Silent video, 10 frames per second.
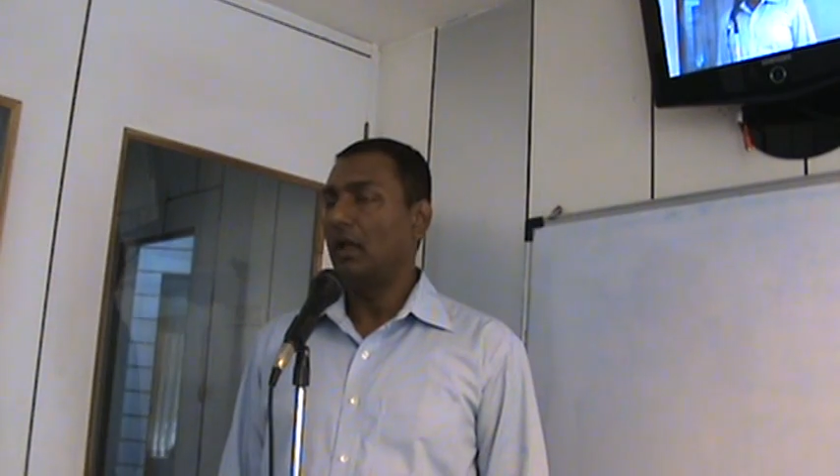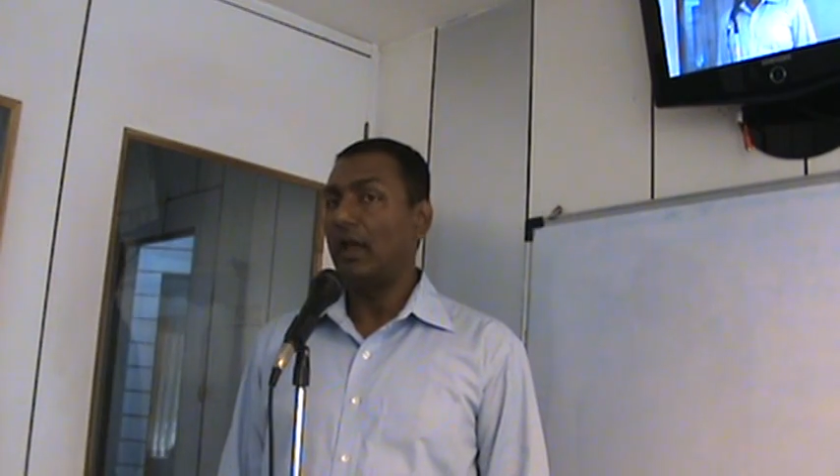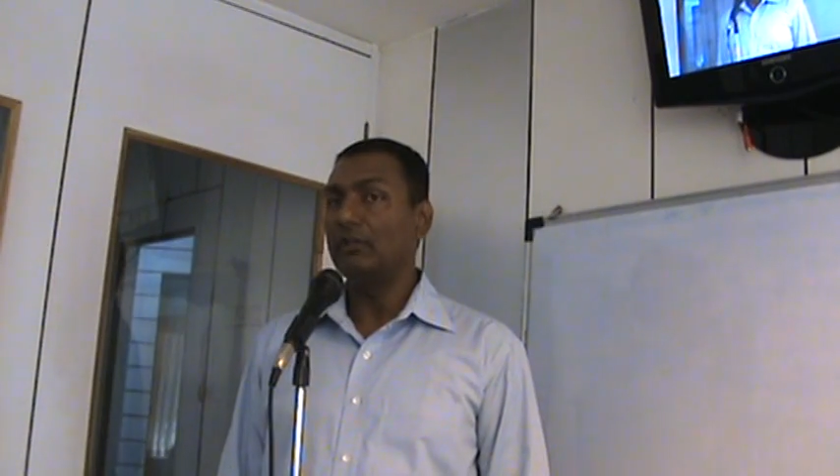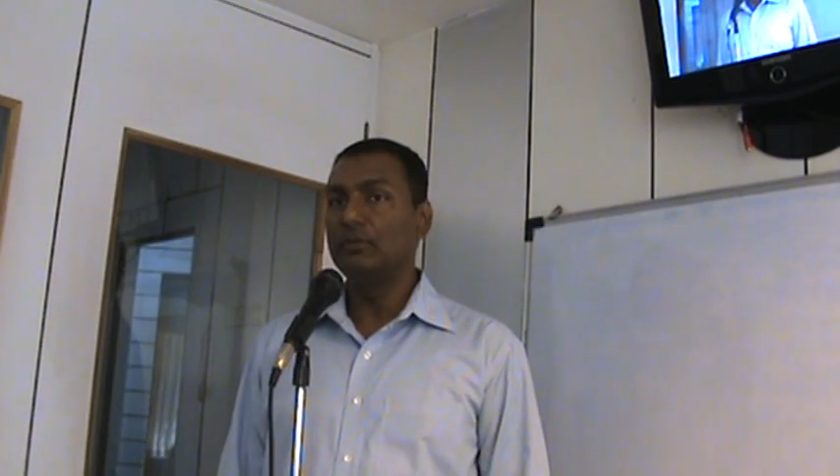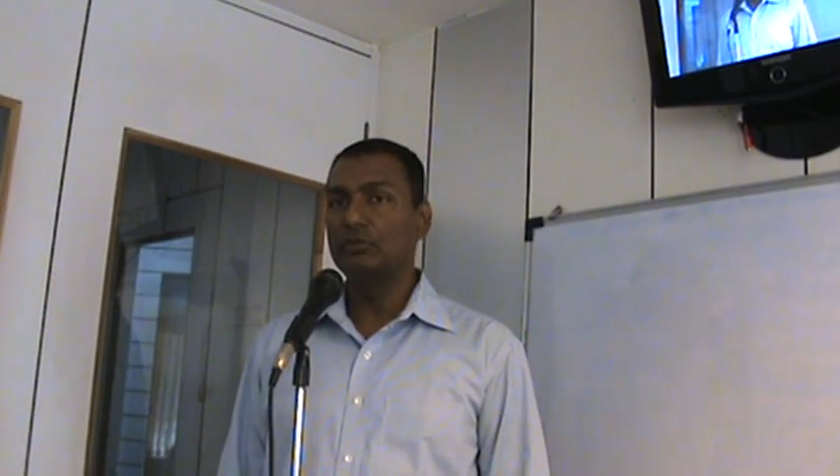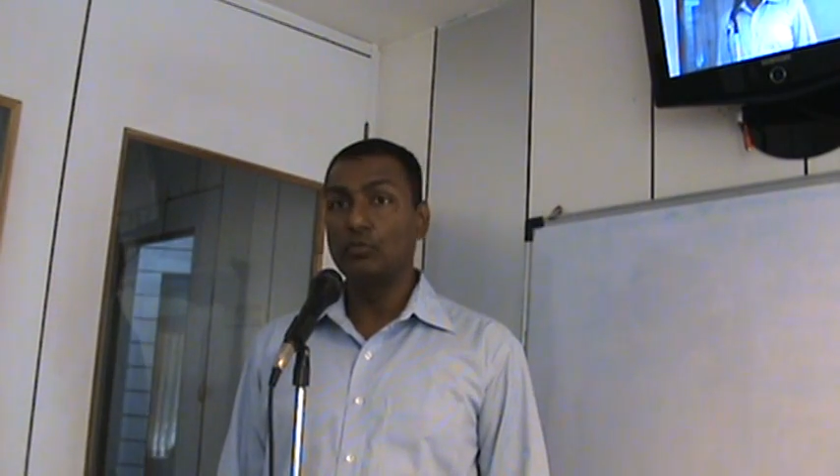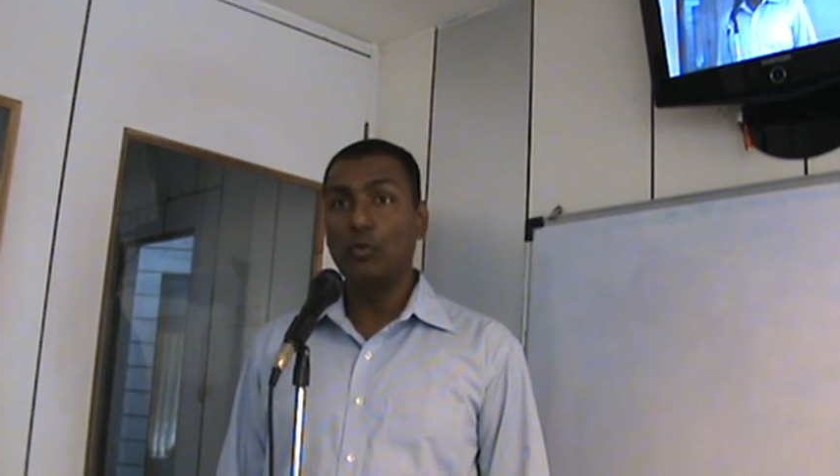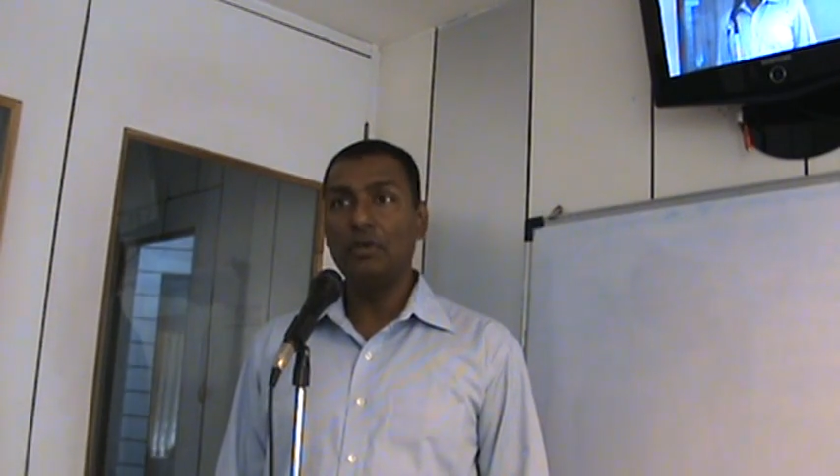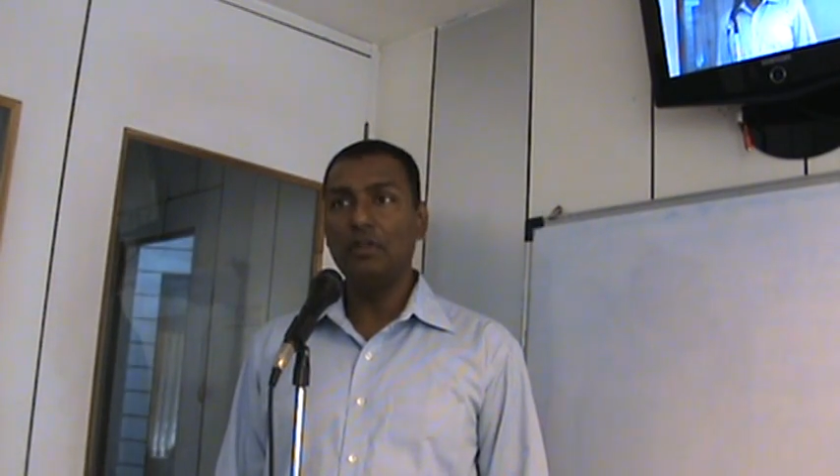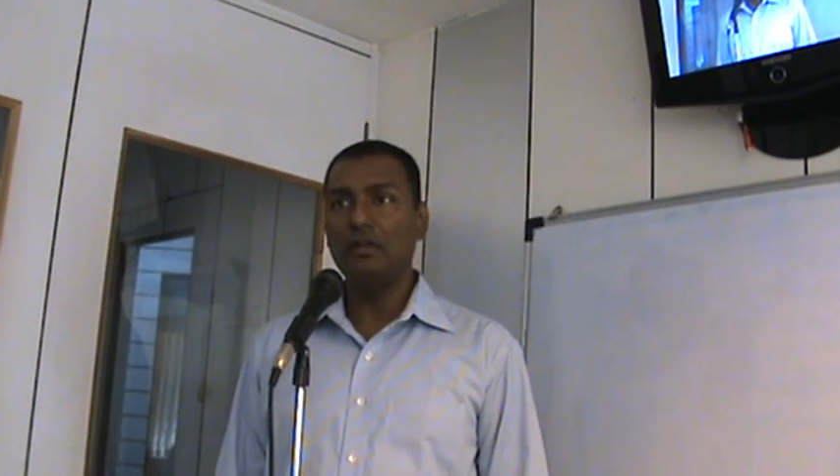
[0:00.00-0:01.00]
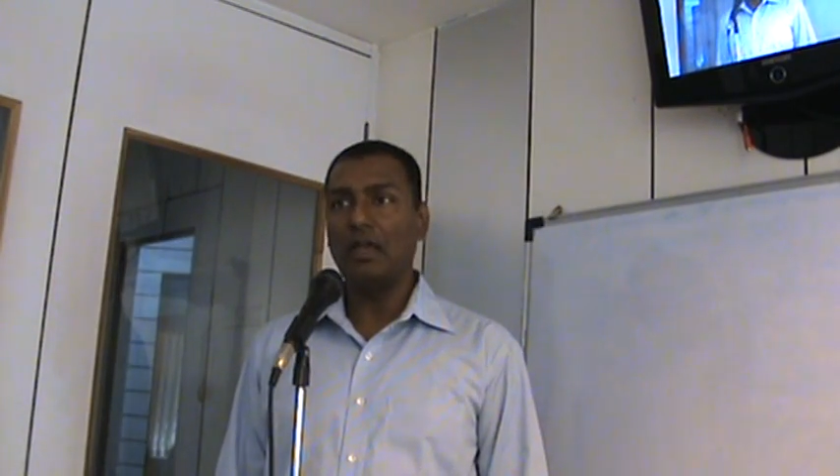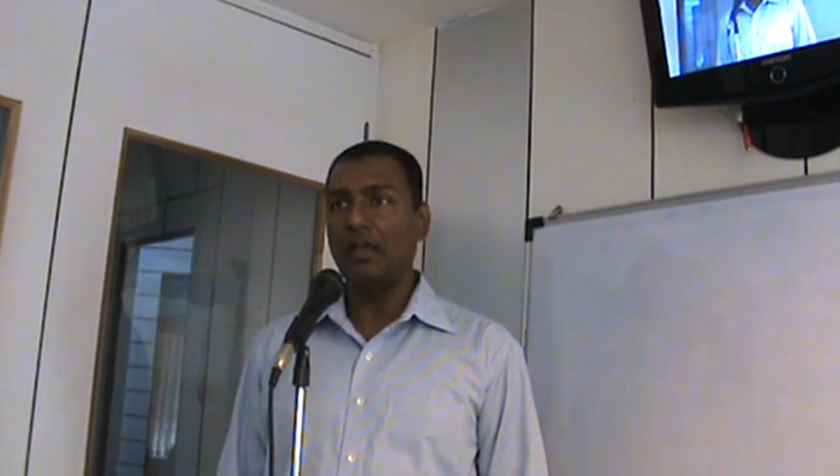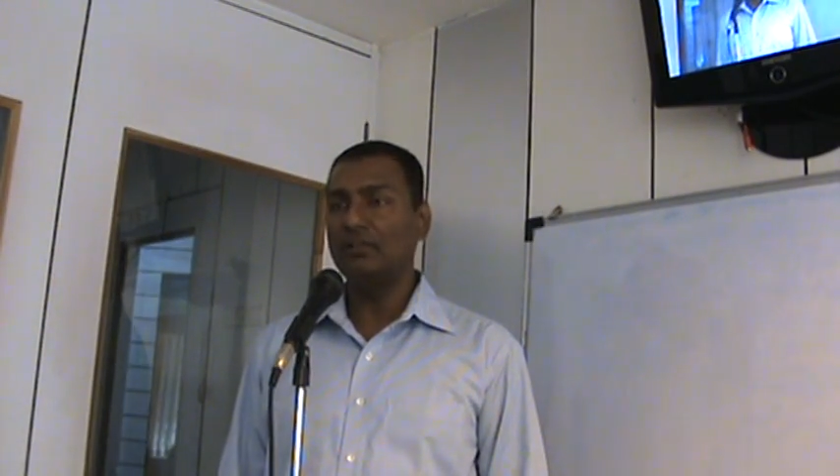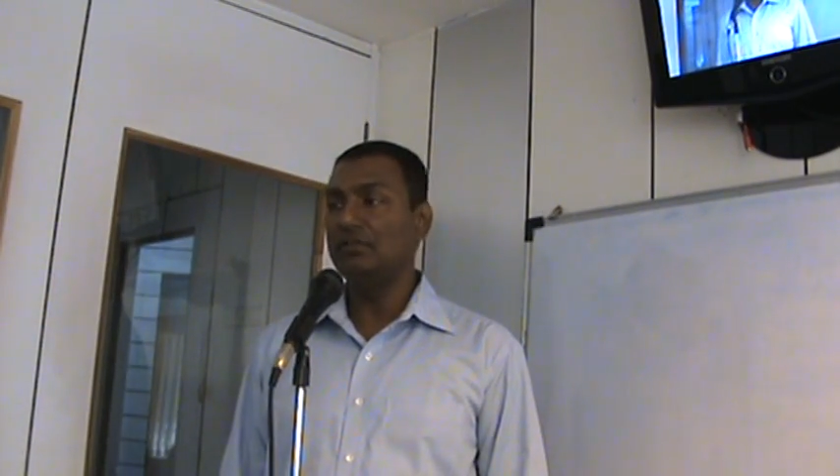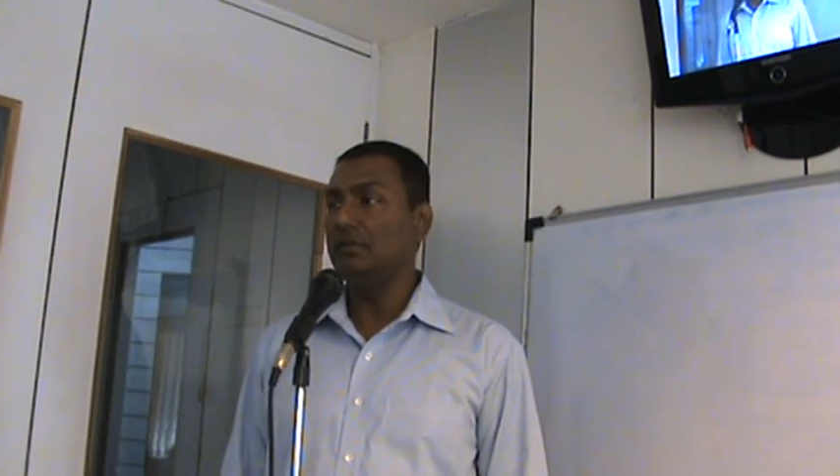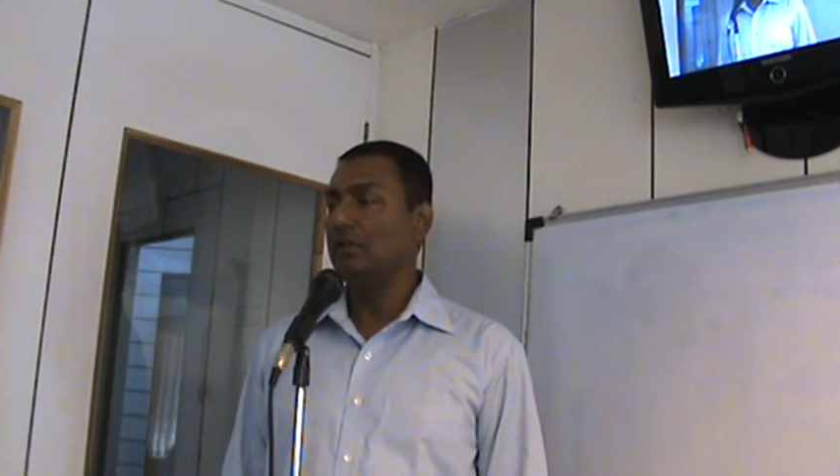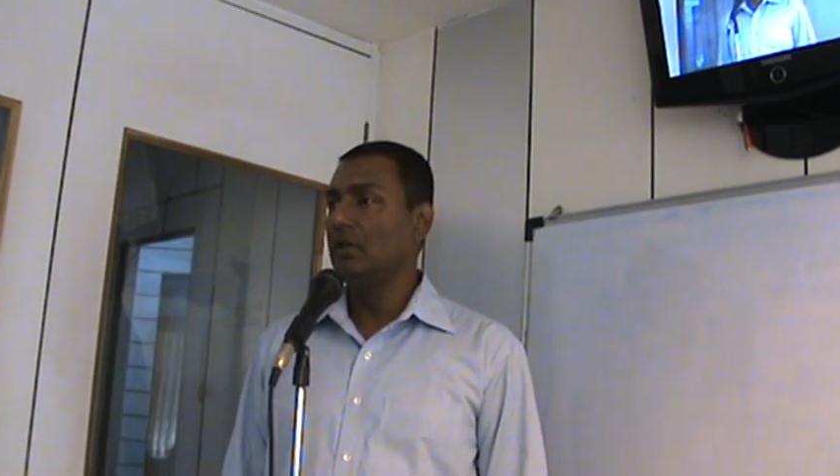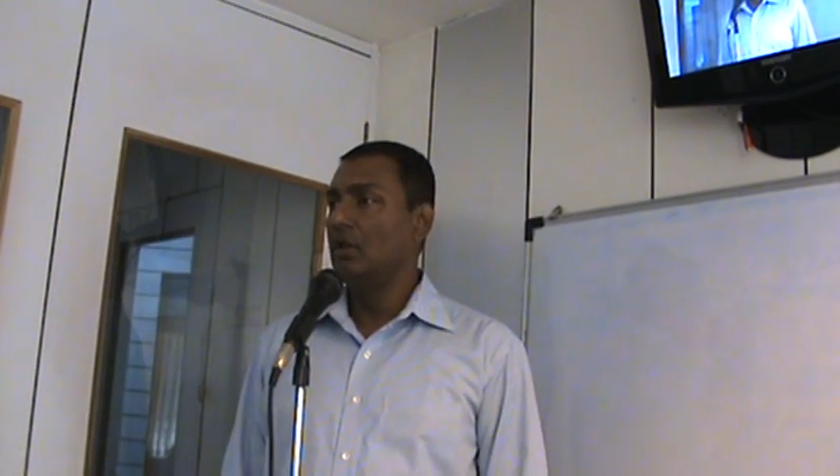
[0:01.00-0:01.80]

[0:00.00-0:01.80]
has been sworn in as the